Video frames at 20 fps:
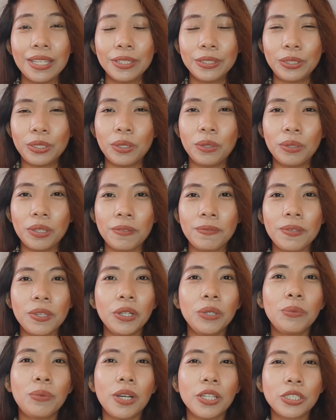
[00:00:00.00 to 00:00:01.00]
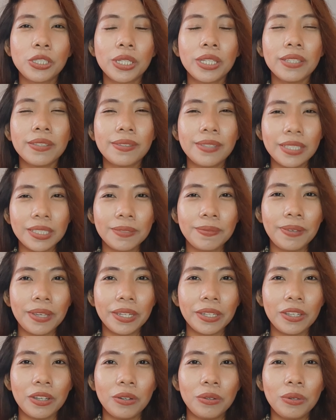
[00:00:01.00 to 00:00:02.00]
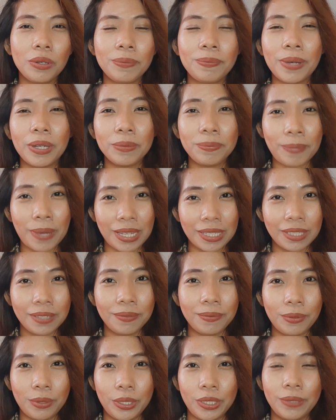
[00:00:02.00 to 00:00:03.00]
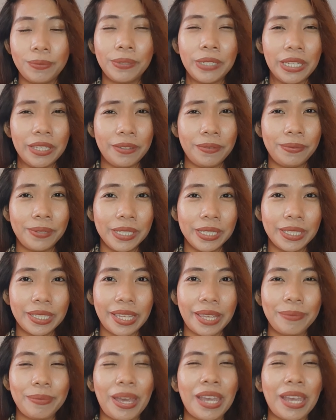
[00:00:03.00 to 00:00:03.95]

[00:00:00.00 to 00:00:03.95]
so if you're watching this video about passive voice for the first time,